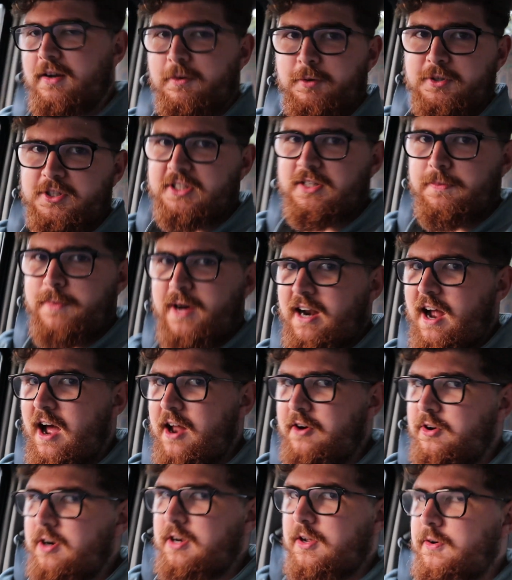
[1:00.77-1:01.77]
which is about
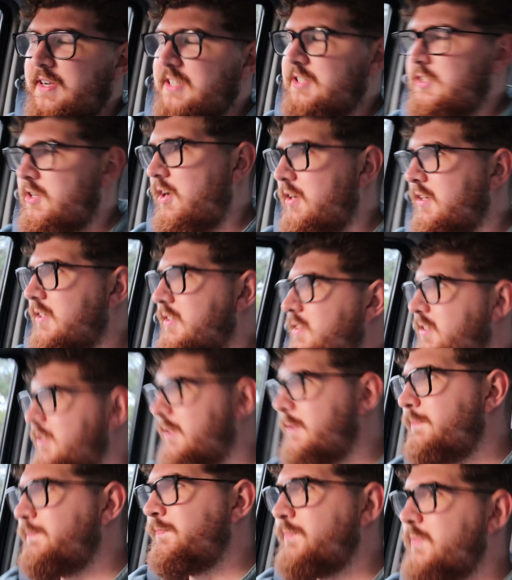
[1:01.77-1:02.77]
$100 US,
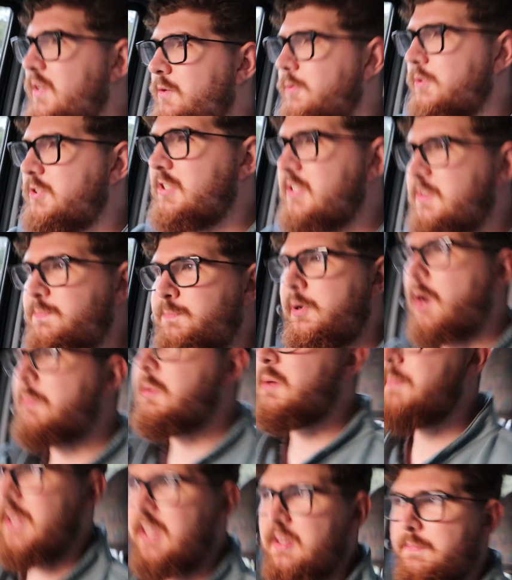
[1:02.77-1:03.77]
which is
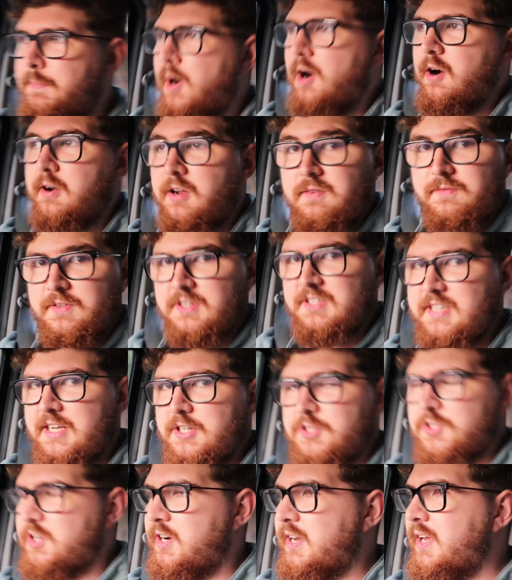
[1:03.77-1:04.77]
probably the bargain of the
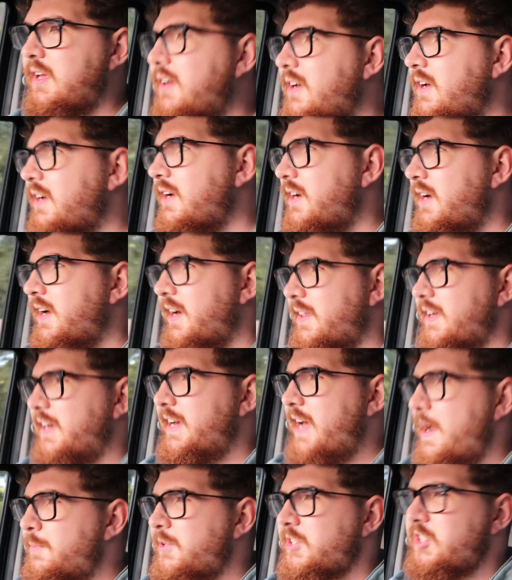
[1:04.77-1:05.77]
century. And the
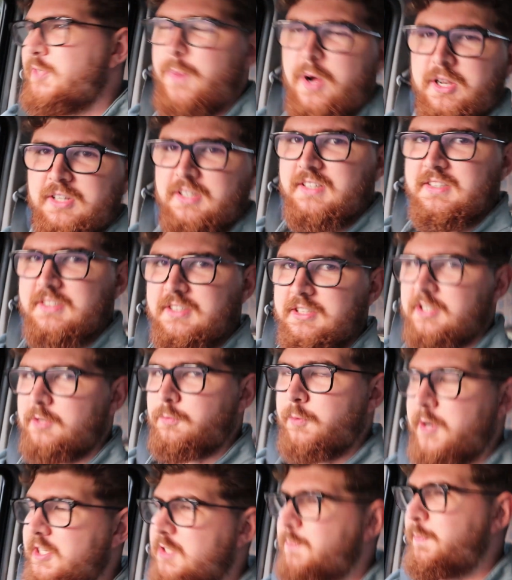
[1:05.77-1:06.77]
camera's spotless and
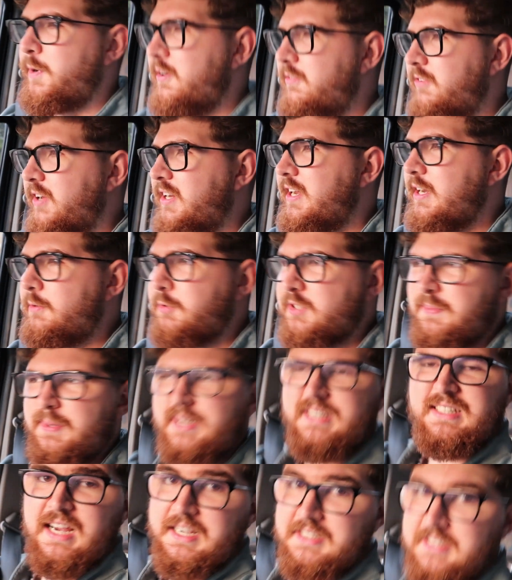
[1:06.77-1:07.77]
it works perfectly. It was a
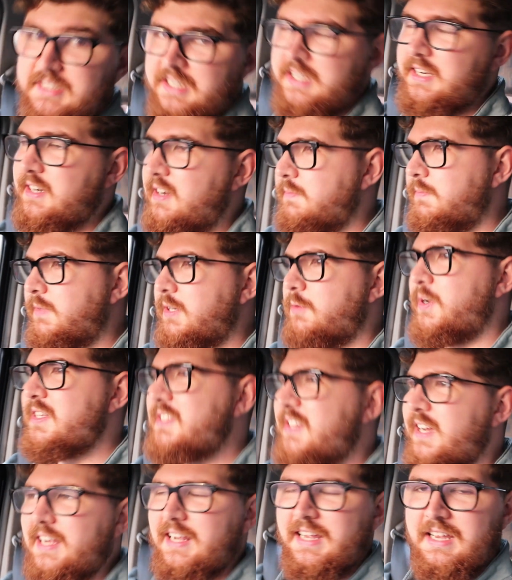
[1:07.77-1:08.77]
bit dusty, and
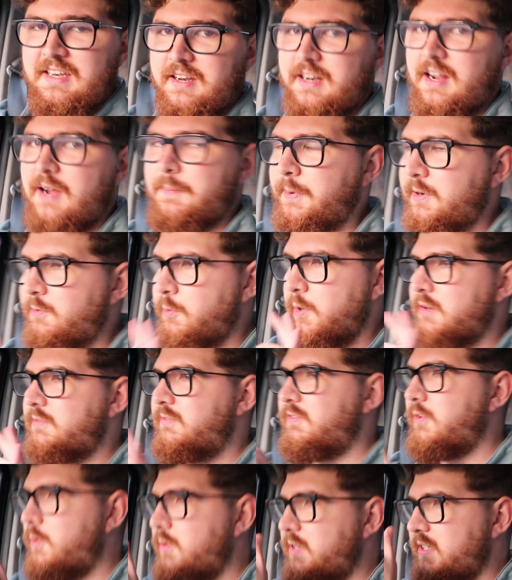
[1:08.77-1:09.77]
once I cleaned it up, it worked
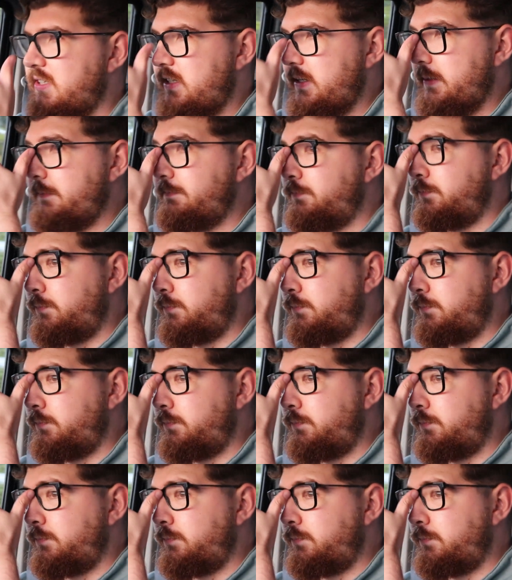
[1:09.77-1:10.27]
flawlessly.